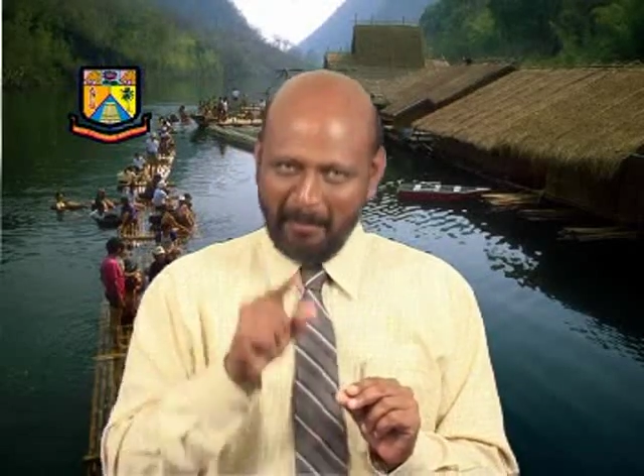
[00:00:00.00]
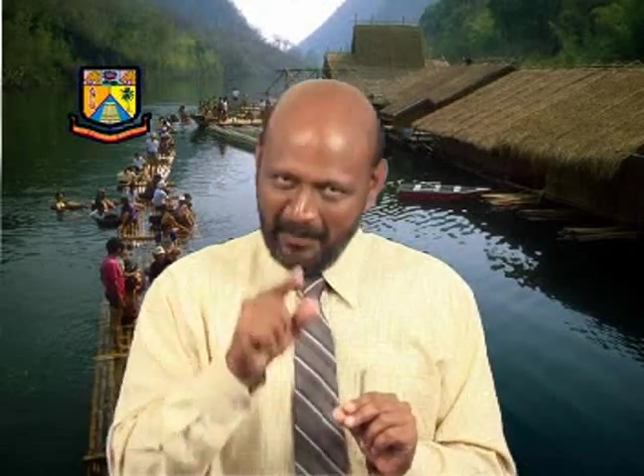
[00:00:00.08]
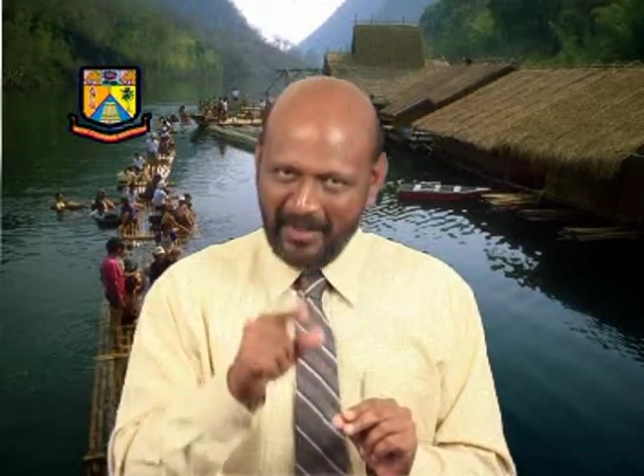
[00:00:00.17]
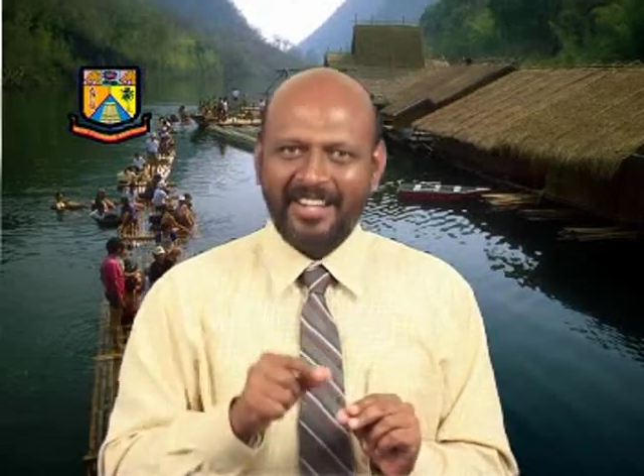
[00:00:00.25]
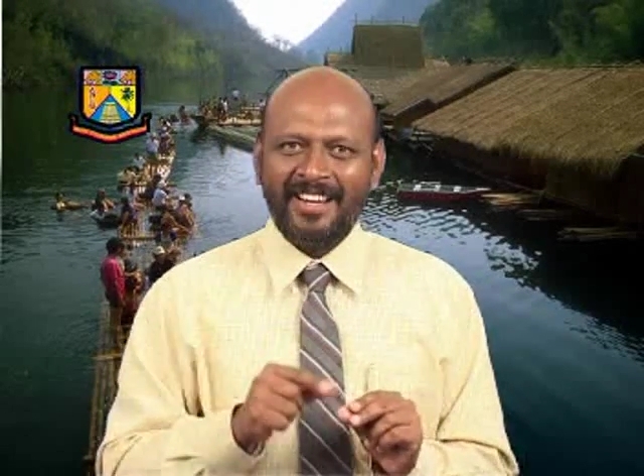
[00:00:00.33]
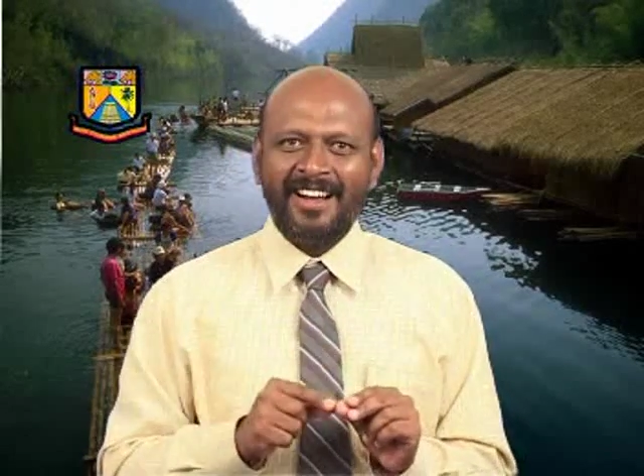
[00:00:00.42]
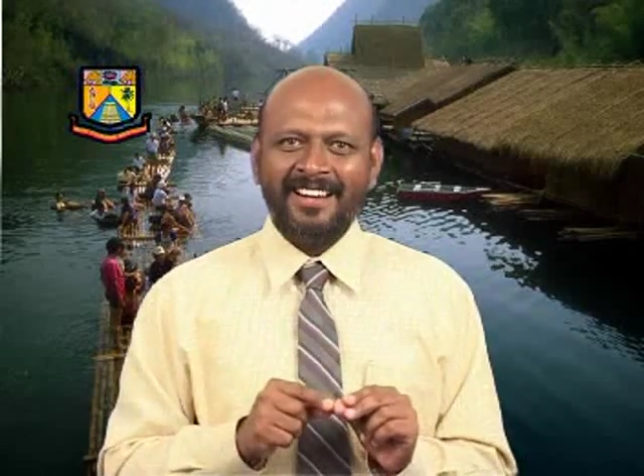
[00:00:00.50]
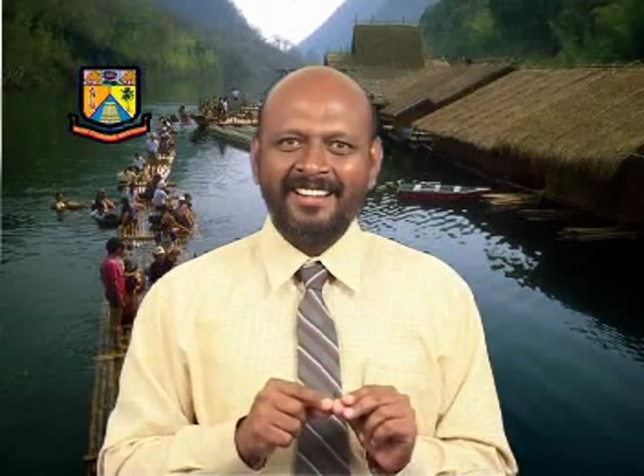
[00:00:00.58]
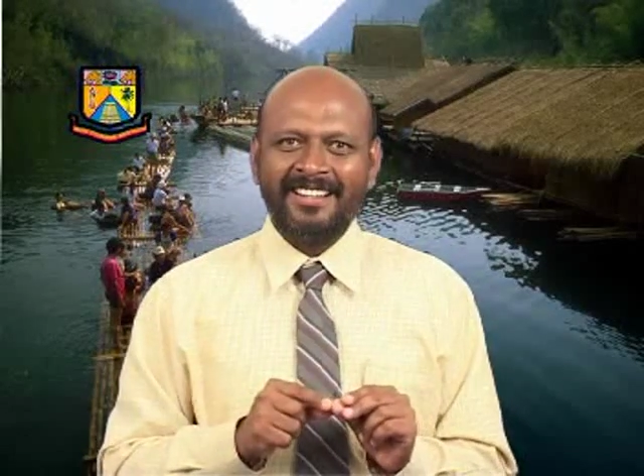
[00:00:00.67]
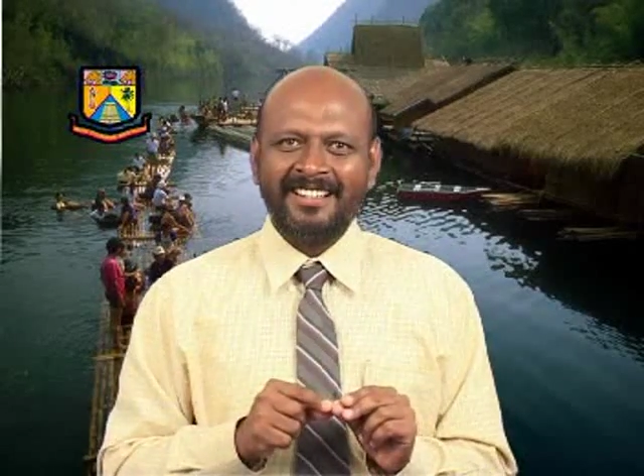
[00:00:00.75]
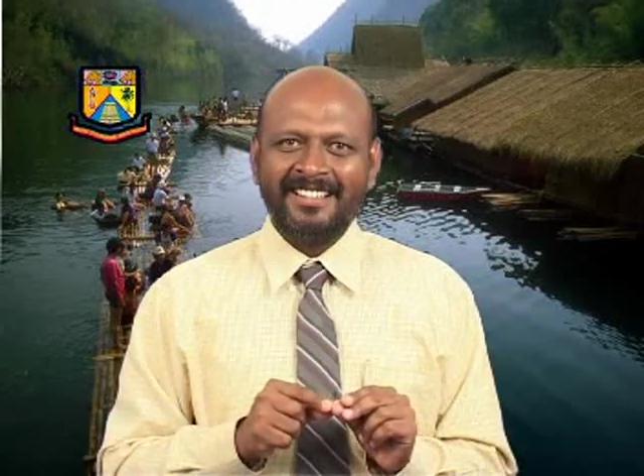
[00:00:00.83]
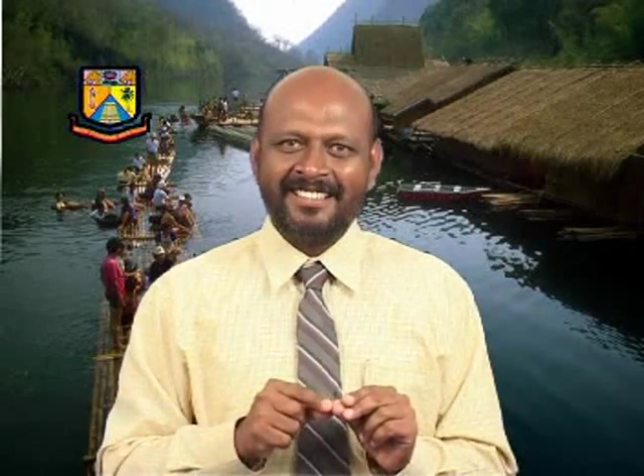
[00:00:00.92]
Mrigal,
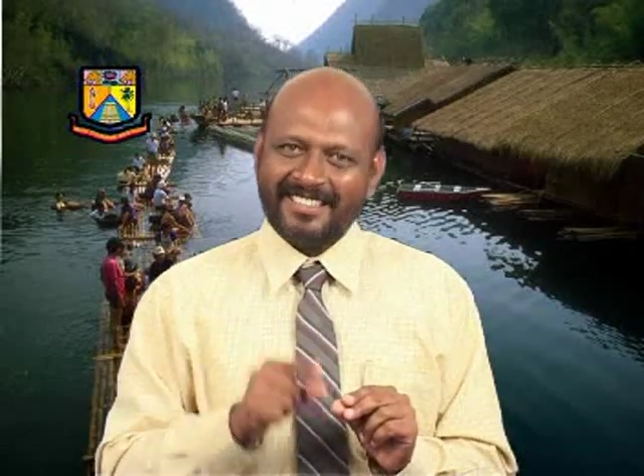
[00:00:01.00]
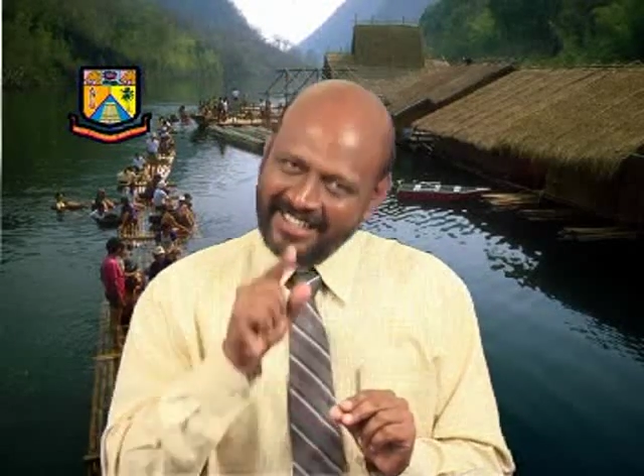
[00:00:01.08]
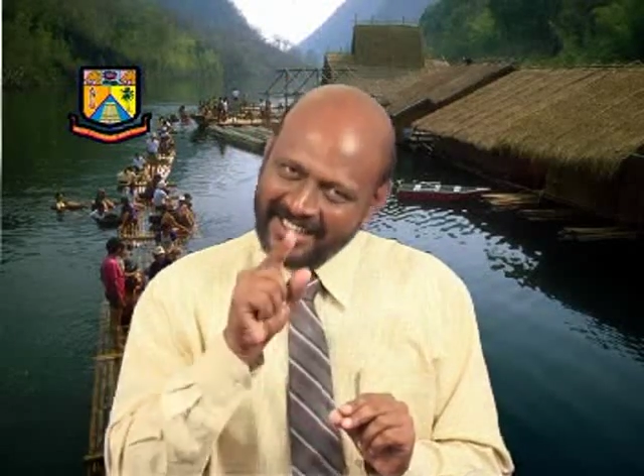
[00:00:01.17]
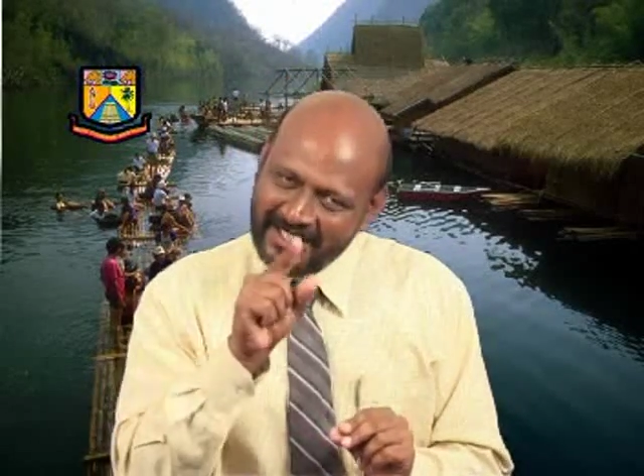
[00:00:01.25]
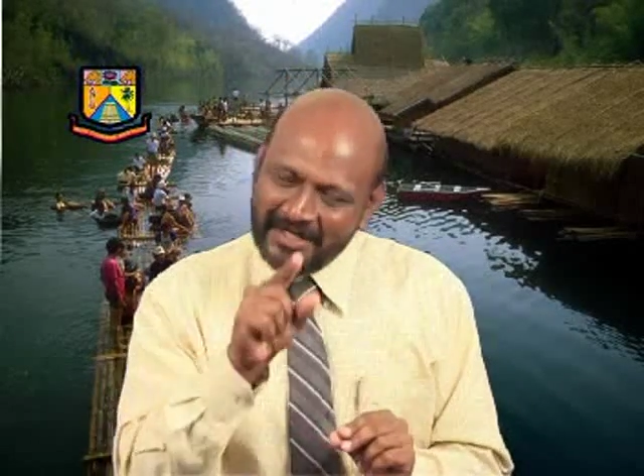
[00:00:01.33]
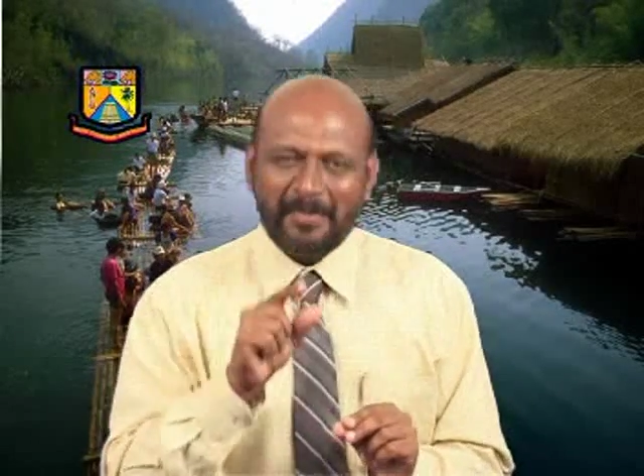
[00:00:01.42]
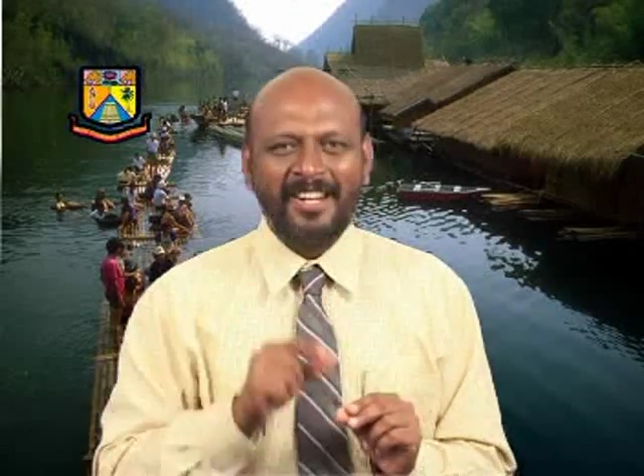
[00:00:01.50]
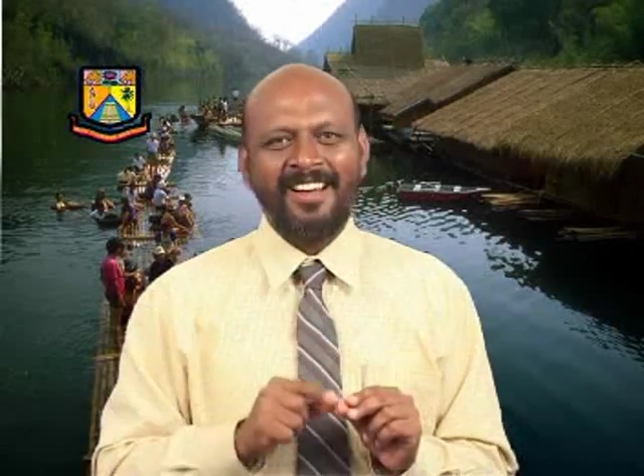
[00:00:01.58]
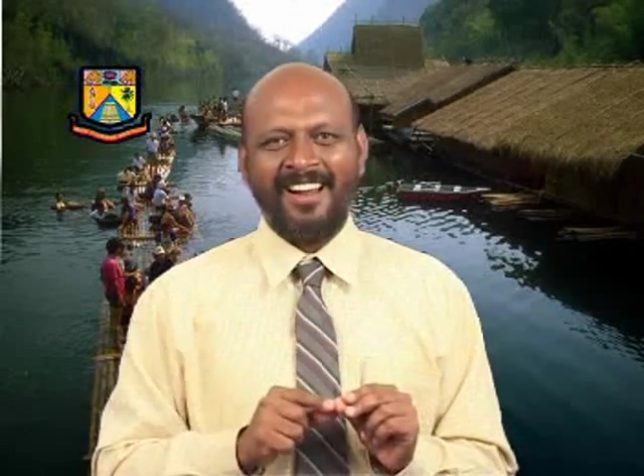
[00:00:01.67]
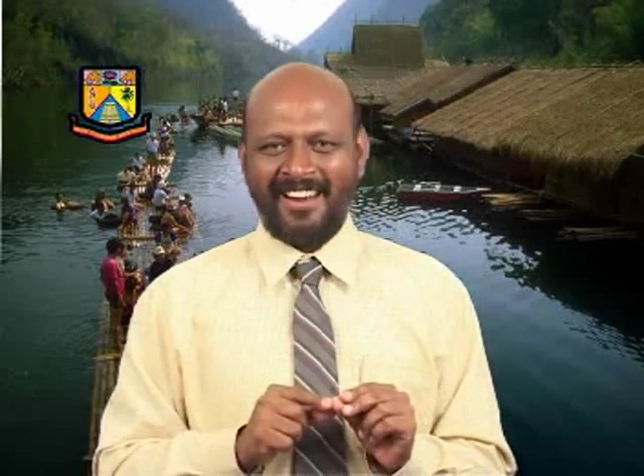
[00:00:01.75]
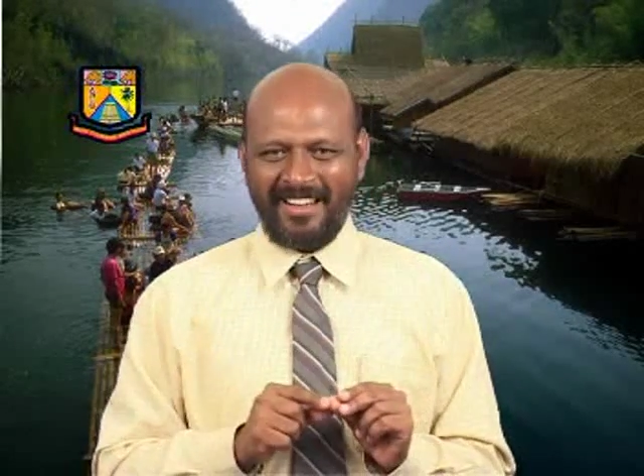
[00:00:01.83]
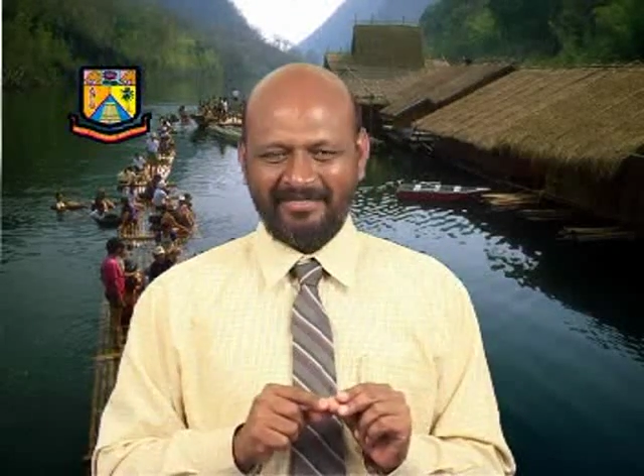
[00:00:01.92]
Serenus
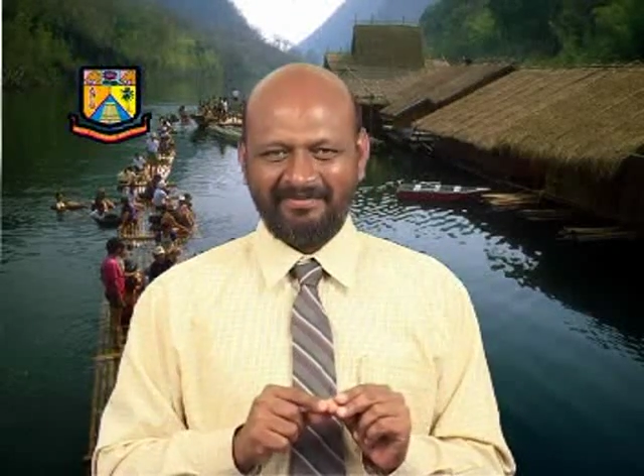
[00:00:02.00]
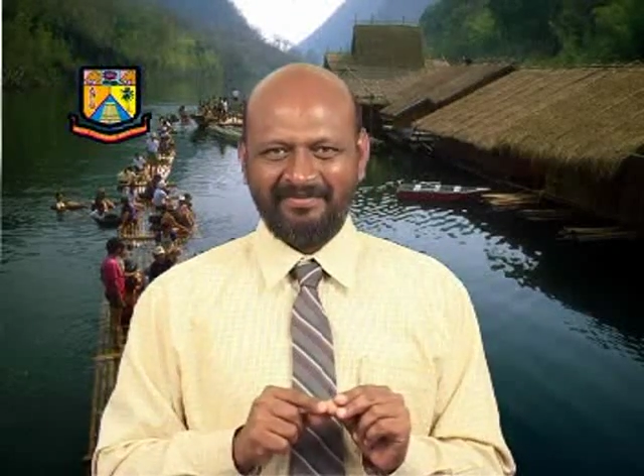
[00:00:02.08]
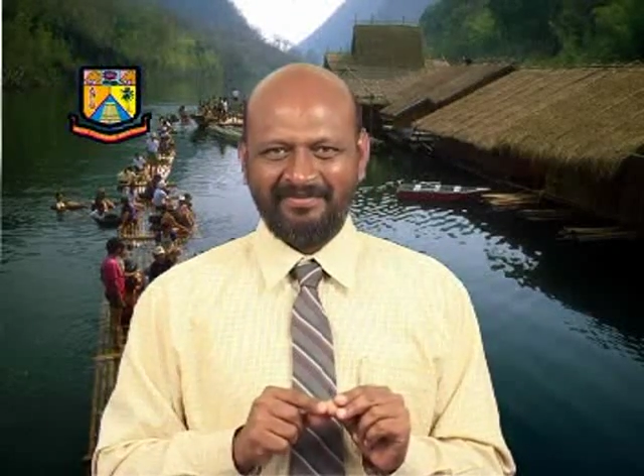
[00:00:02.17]
mrigala.